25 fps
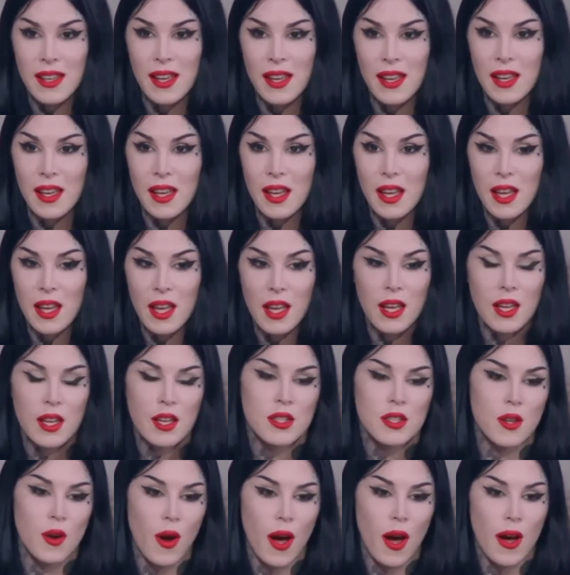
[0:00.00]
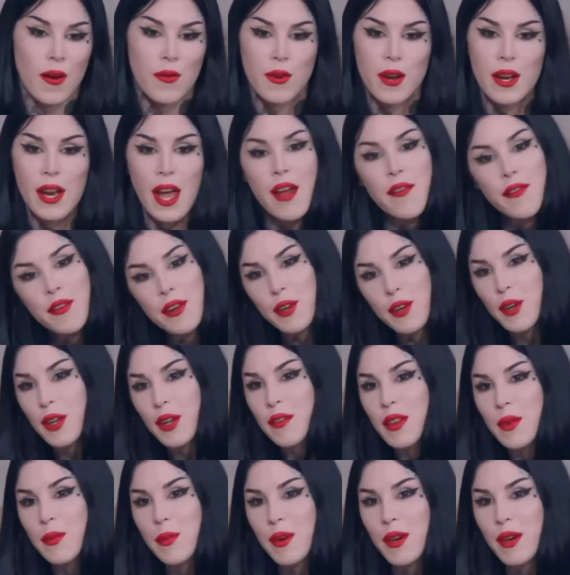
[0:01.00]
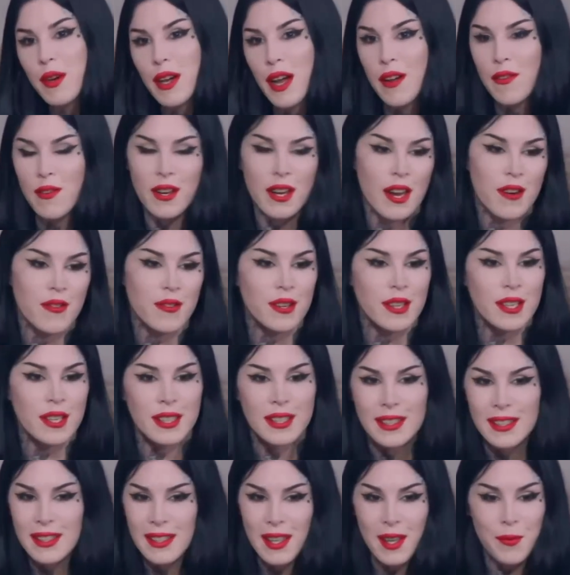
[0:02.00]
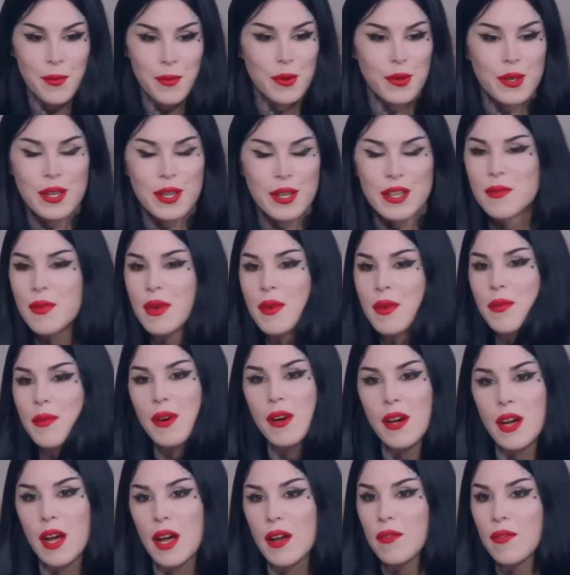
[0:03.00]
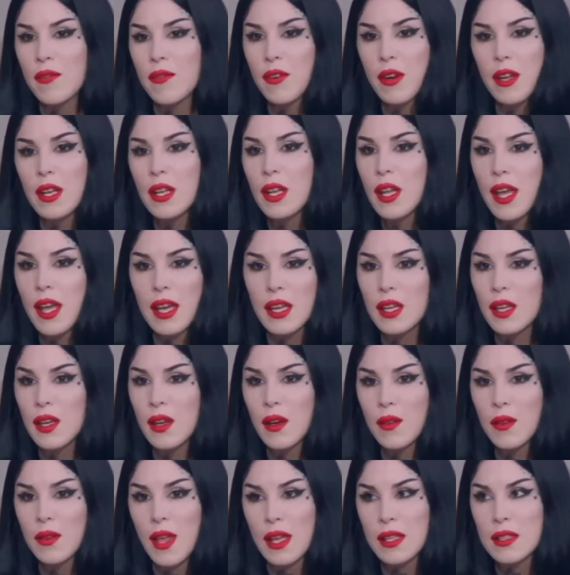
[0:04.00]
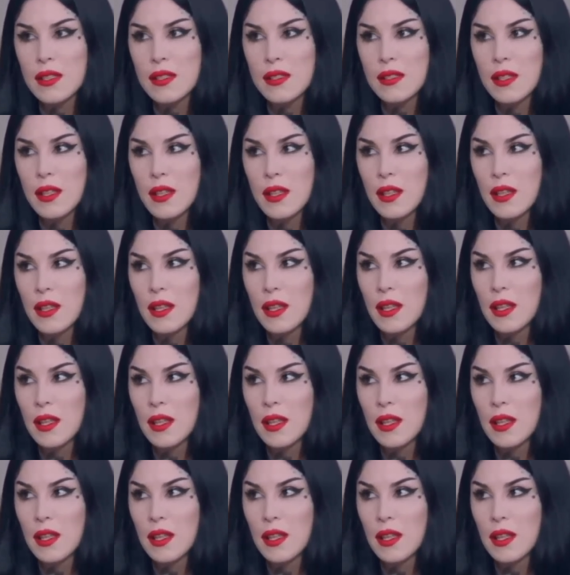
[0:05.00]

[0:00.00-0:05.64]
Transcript: And yeah. like, so I've read every grieving book. I've read every bereavement book. I've read like, you know, that's,